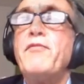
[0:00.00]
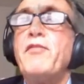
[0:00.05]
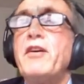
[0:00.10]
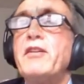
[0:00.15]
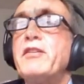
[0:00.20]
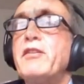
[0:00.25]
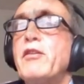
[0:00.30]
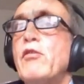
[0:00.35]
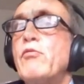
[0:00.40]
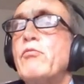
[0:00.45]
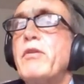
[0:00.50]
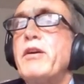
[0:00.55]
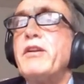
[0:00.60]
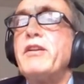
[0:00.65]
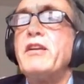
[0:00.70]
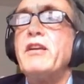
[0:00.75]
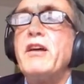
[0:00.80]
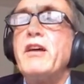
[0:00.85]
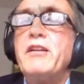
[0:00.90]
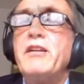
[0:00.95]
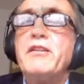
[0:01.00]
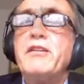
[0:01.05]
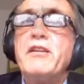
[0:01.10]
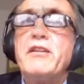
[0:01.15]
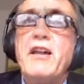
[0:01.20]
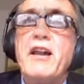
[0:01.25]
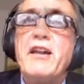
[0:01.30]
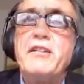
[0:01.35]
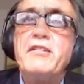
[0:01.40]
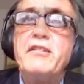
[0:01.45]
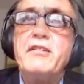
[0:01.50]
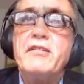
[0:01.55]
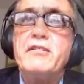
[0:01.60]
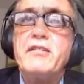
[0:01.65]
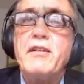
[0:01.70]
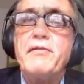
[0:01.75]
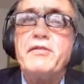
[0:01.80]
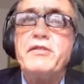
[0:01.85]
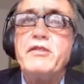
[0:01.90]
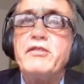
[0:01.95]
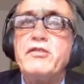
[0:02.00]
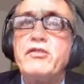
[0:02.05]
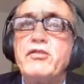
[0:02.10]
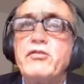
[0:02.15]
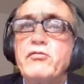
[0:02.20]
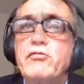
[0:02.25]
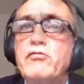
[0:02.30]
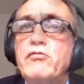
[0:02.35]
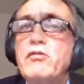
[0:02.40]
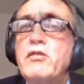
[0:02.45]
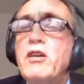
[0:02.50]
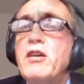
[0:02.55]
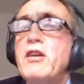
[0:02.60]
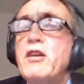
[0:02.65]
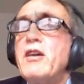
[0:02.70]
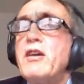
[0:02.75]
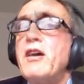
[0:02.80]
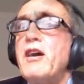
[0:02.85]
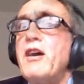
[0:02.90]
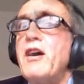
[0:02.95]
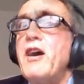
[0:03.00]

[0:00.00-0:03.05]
funded already in 1972,